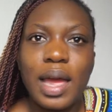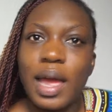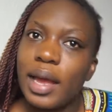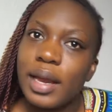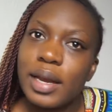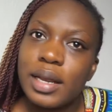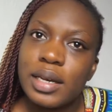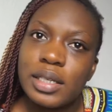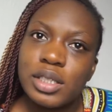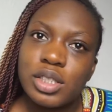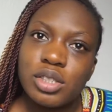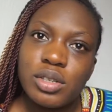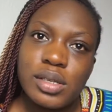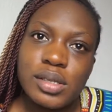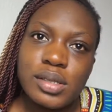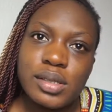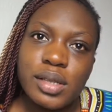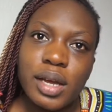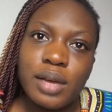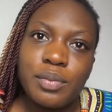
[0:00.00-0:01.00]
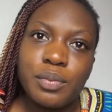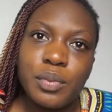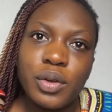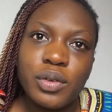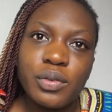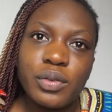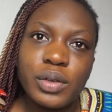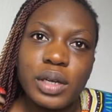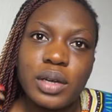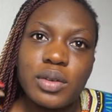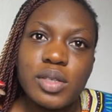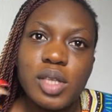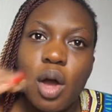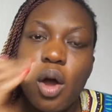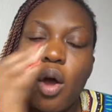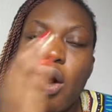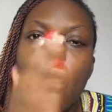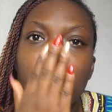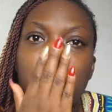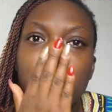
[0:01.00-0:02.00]
And then the train started moving. I was like,
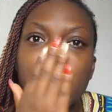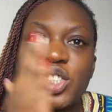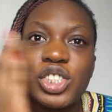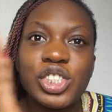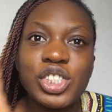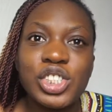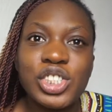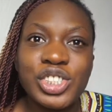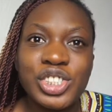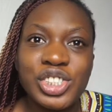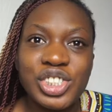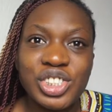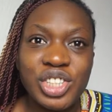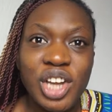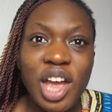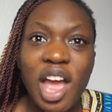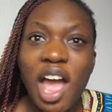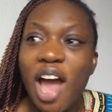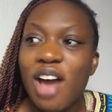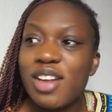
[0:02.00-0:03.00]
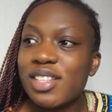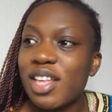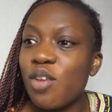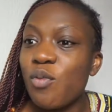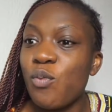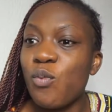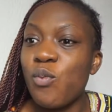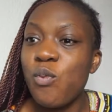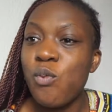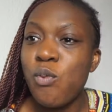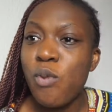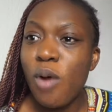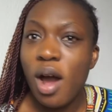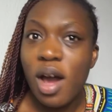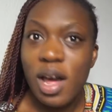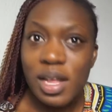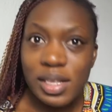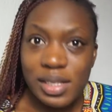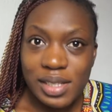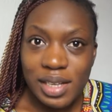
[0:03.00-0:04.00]
oh, shh. I was like,
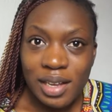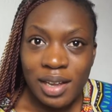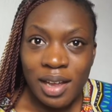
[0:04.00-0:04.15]
what?